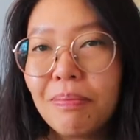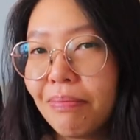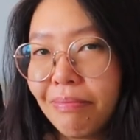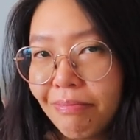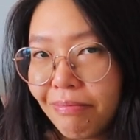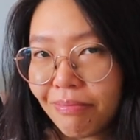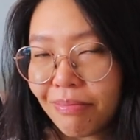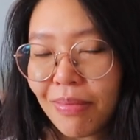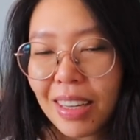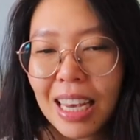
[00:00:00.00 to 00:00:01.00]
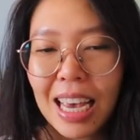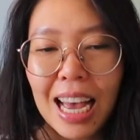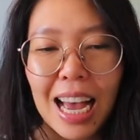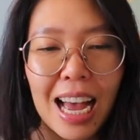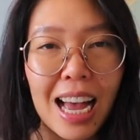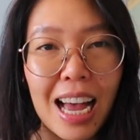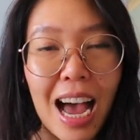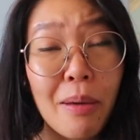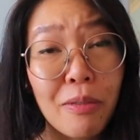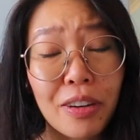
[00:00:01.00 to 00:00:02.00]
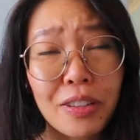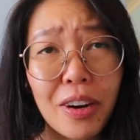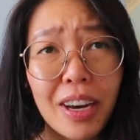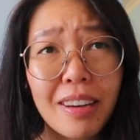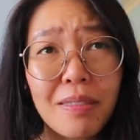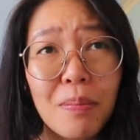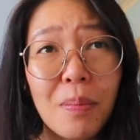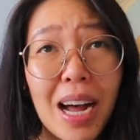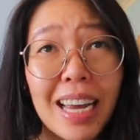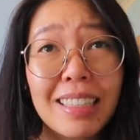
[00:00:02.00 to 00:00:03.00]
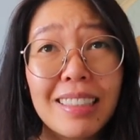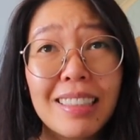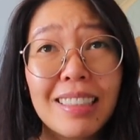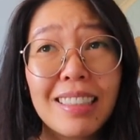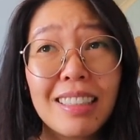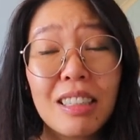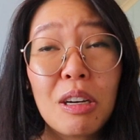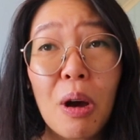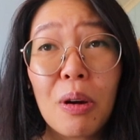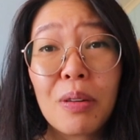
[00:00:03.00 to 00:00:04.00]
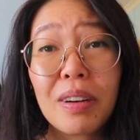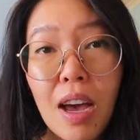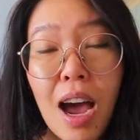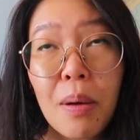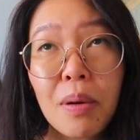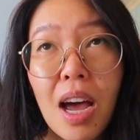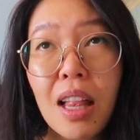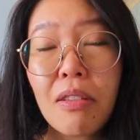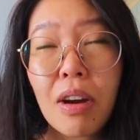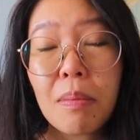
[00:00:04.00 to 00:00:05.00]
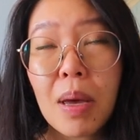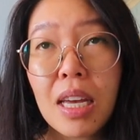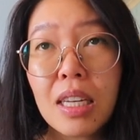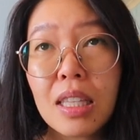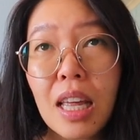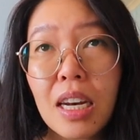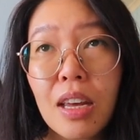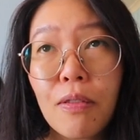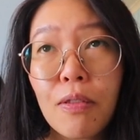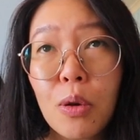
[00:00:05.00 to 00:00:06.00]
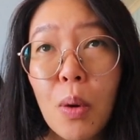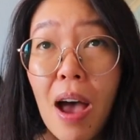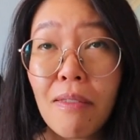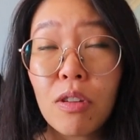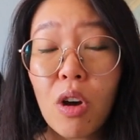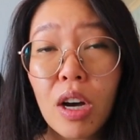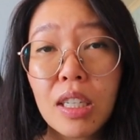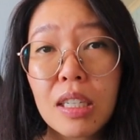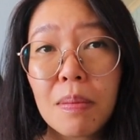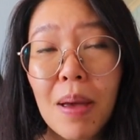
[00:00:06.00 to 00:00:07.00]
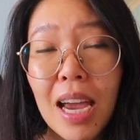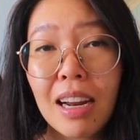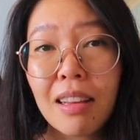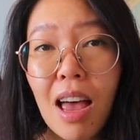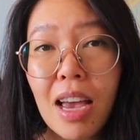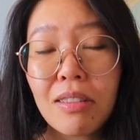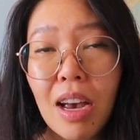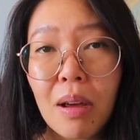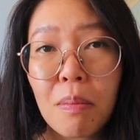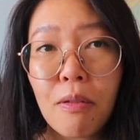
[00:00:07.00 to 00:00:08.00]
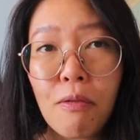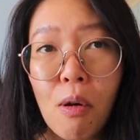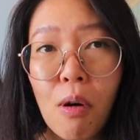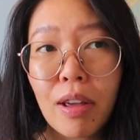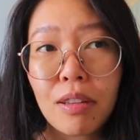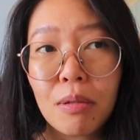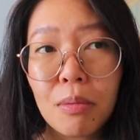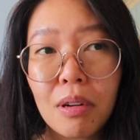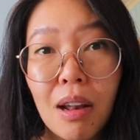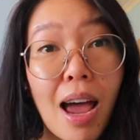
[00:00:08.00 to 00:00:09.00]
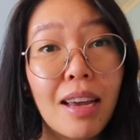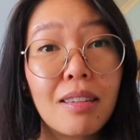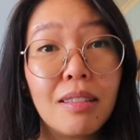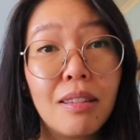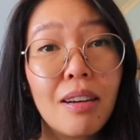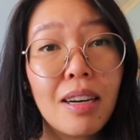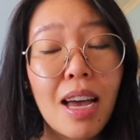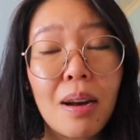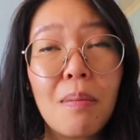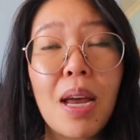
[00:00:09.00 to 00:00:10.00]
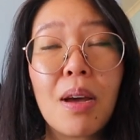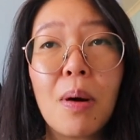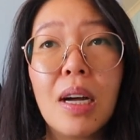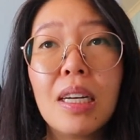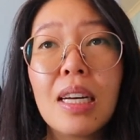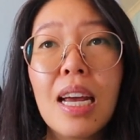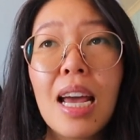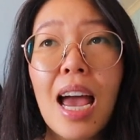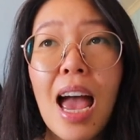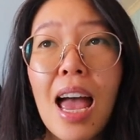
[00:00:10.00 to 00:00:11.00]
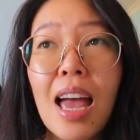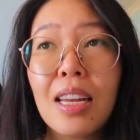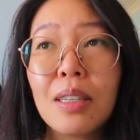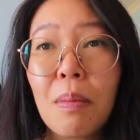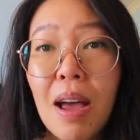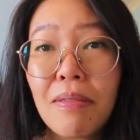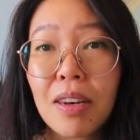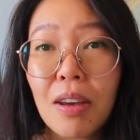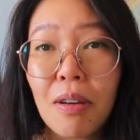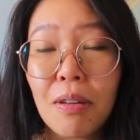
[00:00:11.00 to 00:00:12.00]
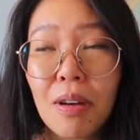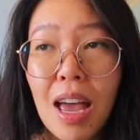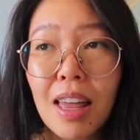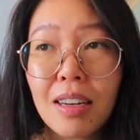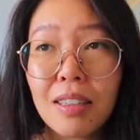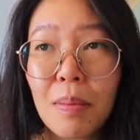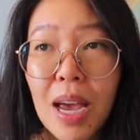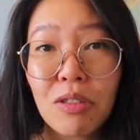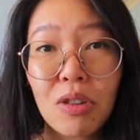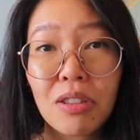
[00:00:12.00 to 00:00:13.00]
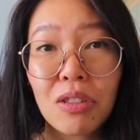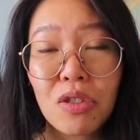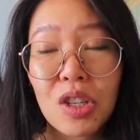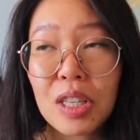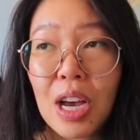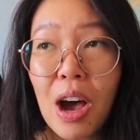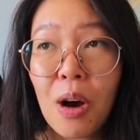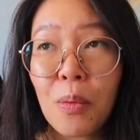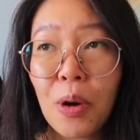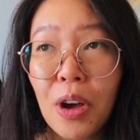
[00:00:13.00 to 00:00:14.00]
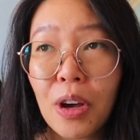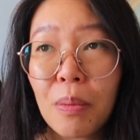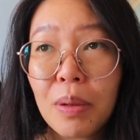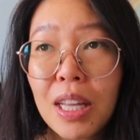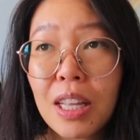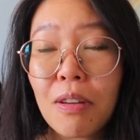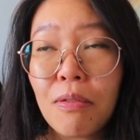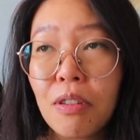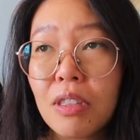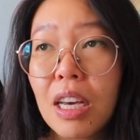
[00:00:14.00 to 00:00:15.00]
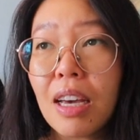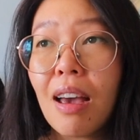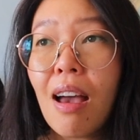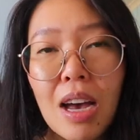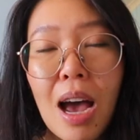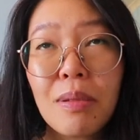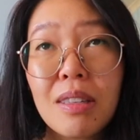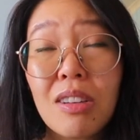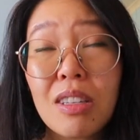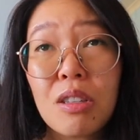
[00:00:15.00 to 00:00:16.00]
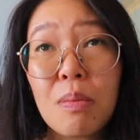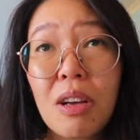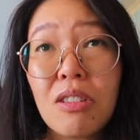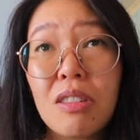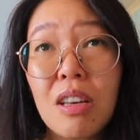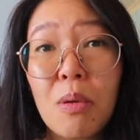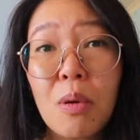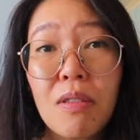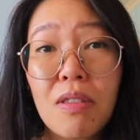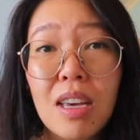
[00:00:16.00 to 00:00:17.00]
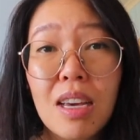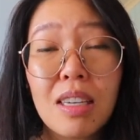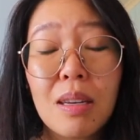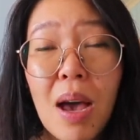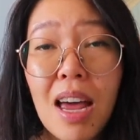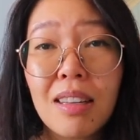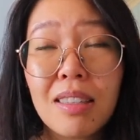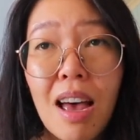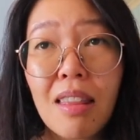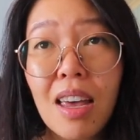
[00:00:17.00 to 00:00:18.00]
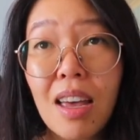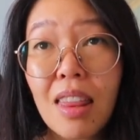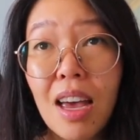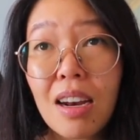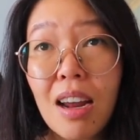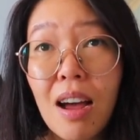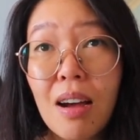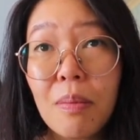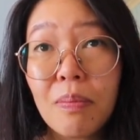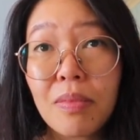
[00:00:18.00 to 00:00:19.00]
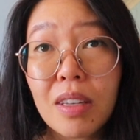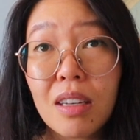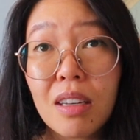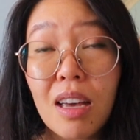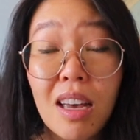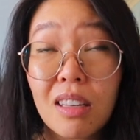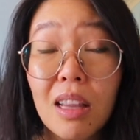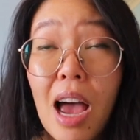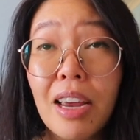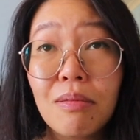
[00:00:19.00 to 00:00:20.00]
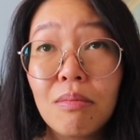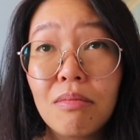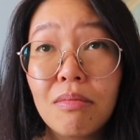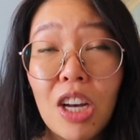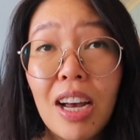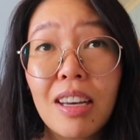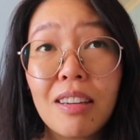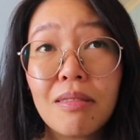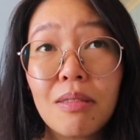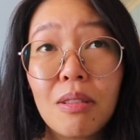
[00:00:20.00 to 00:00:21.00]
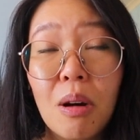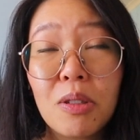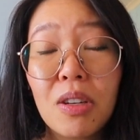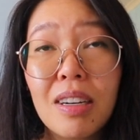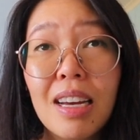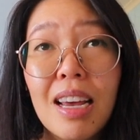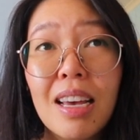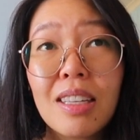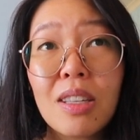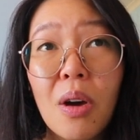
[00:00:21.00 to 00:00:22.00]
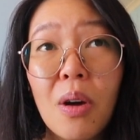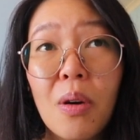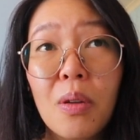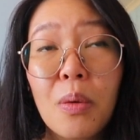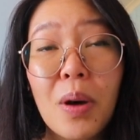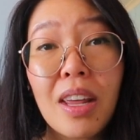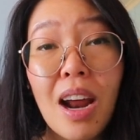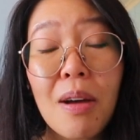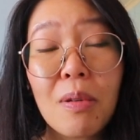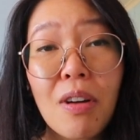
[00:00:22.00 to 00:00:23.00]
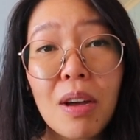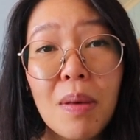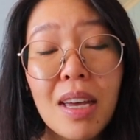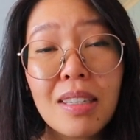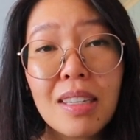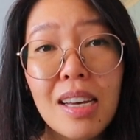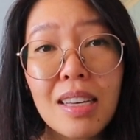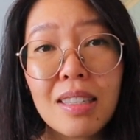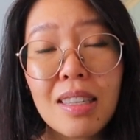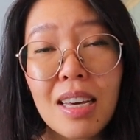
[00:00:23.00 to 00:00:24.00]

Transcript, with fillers: I'm very sorry, but you know, I would highly recommend that if you have not made a lined jacket before and you would like to learn how to make one, and my video and my instructions just now were completely confusing, I would suggest just purchasing one of the indie patterns out there that has a lined jacket option. So the one that I would recommend is